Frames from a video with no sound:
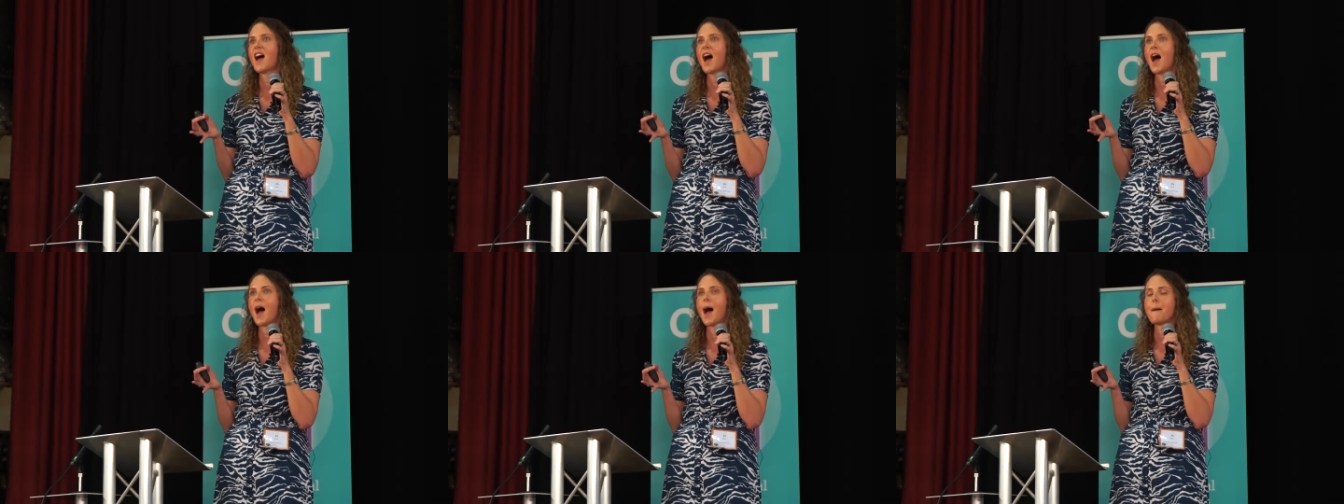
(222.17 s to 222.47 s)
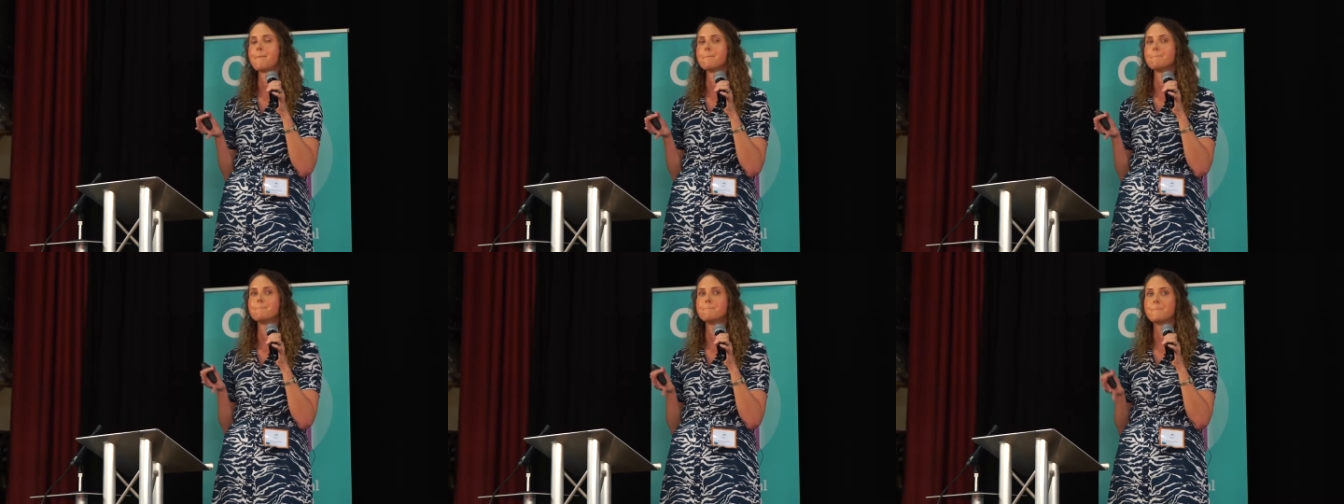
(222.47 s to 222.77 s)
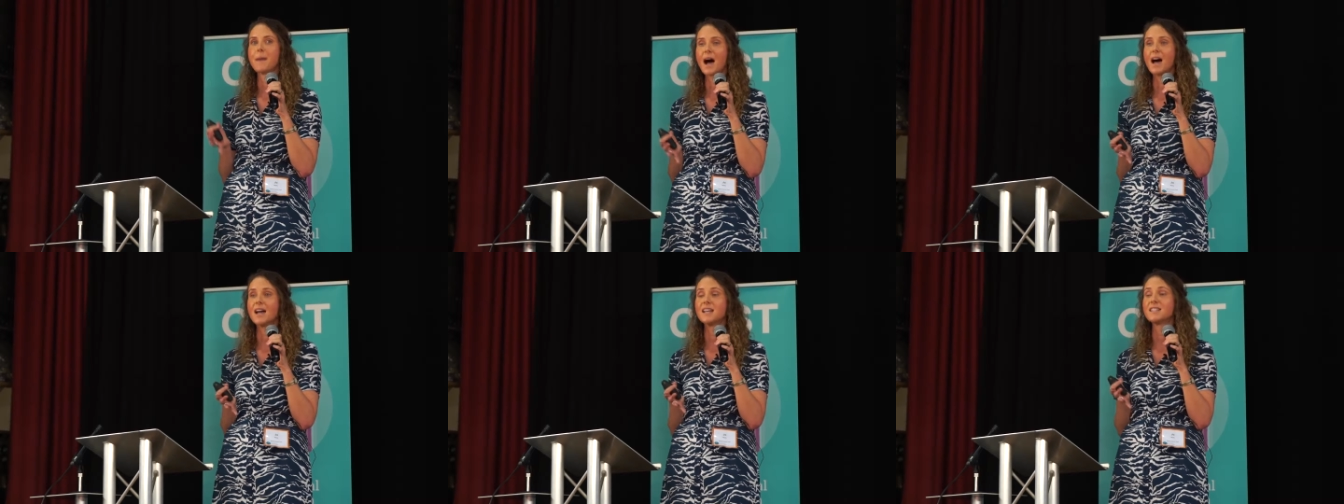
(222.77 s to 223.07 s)

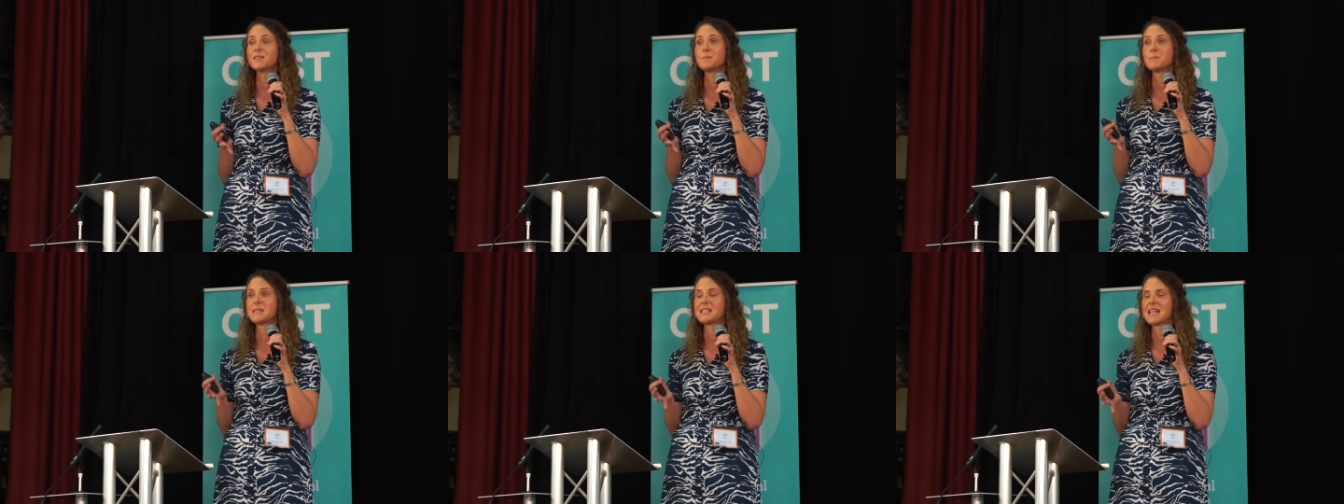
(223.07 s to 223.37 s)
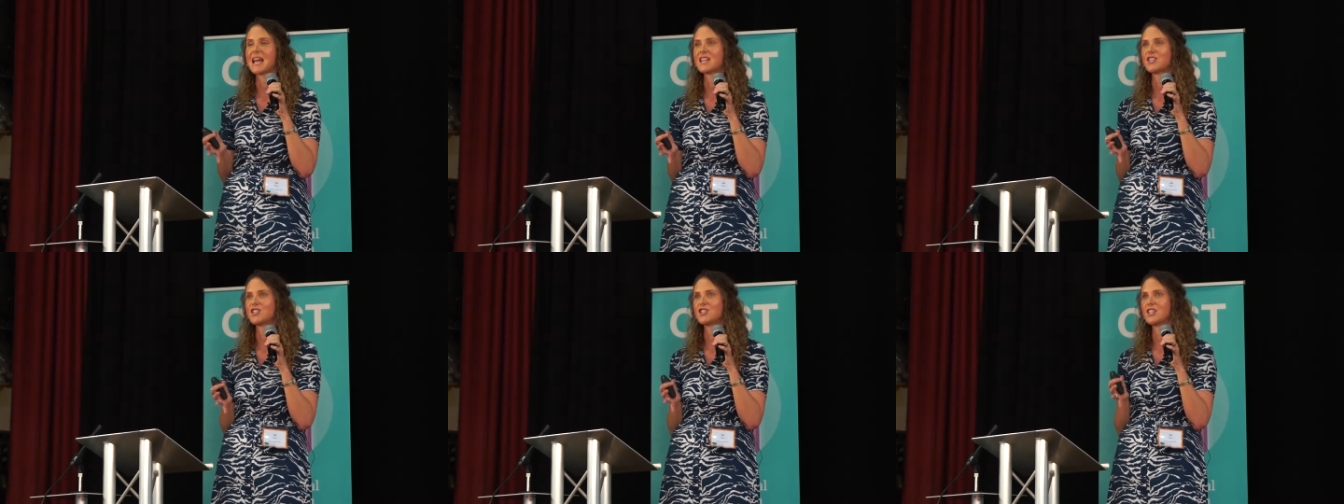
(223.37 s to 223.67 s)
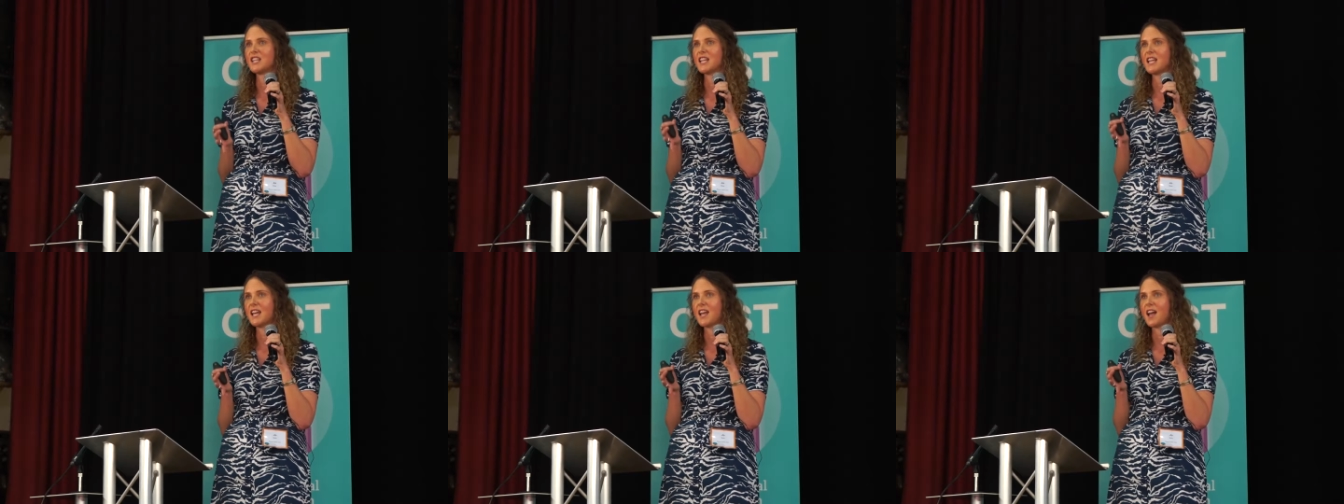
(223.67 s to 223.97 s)
But
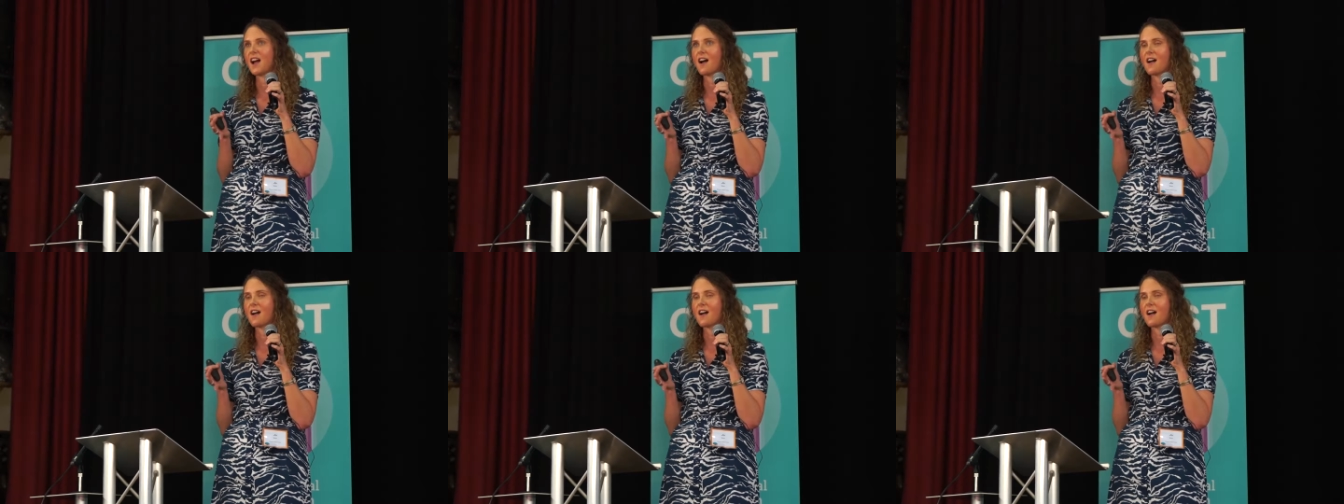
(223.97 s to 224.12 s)
potentially